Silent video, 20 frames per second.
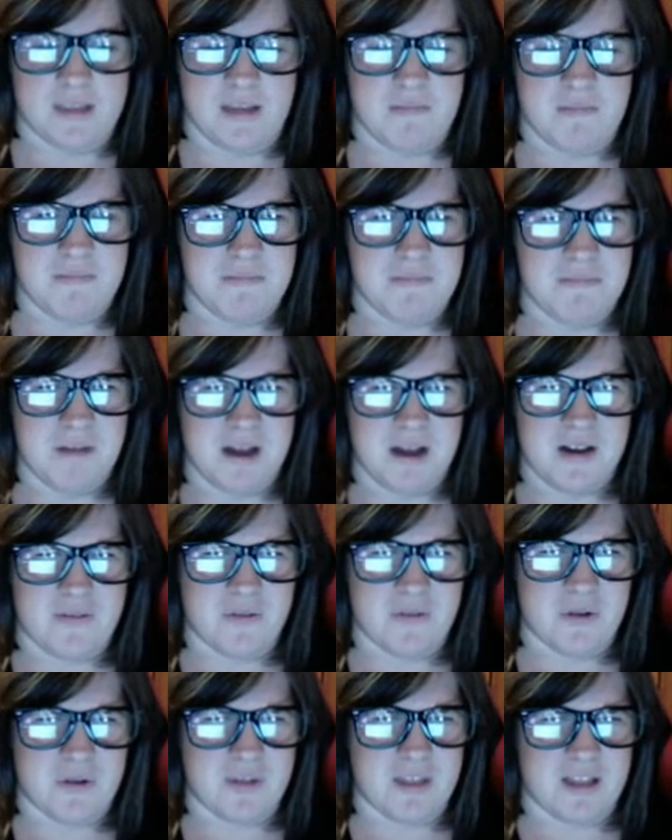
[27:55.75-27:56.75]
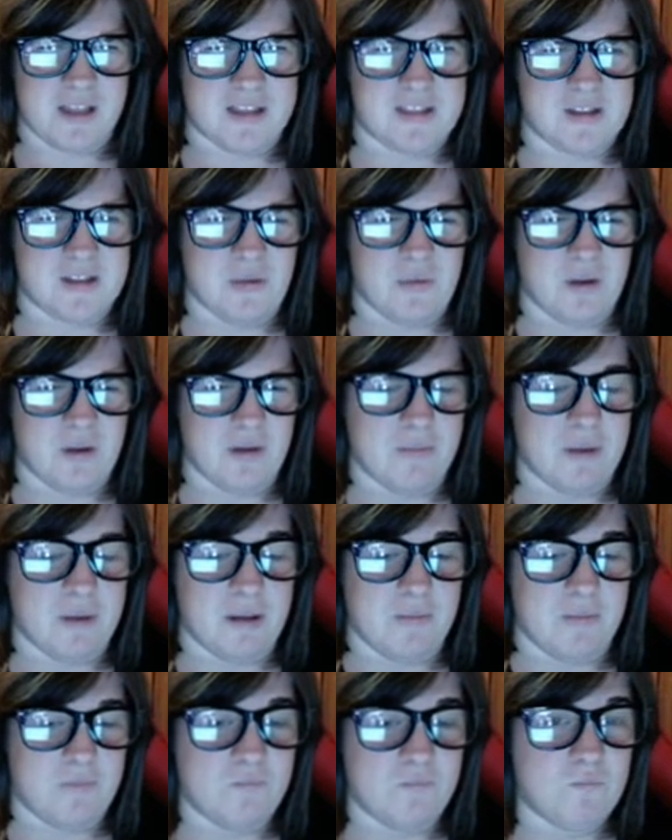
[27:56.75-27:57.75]
I might have heard that somewhere,
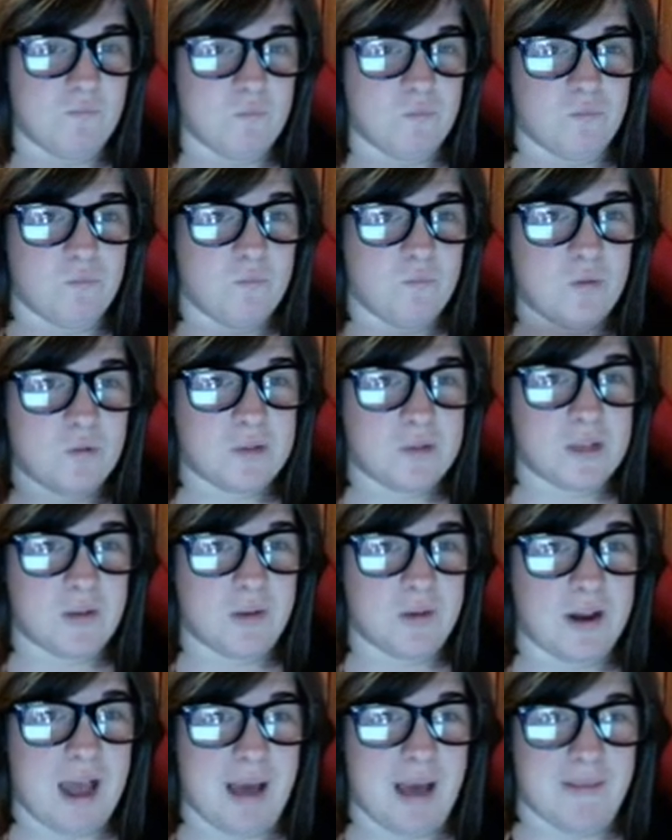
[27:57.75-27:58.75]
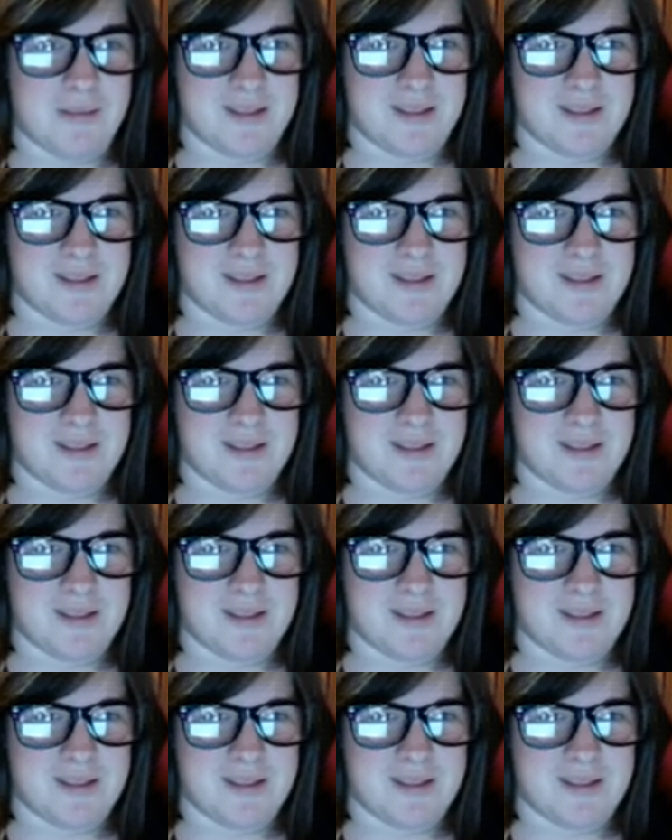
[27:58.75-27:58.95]
but we'll see what happens.